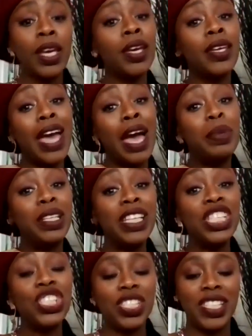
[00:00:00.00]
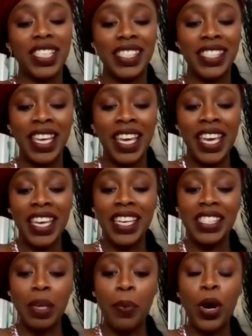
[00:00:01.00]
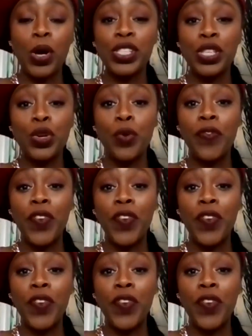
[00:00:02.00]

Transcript: An abolitionist is a person who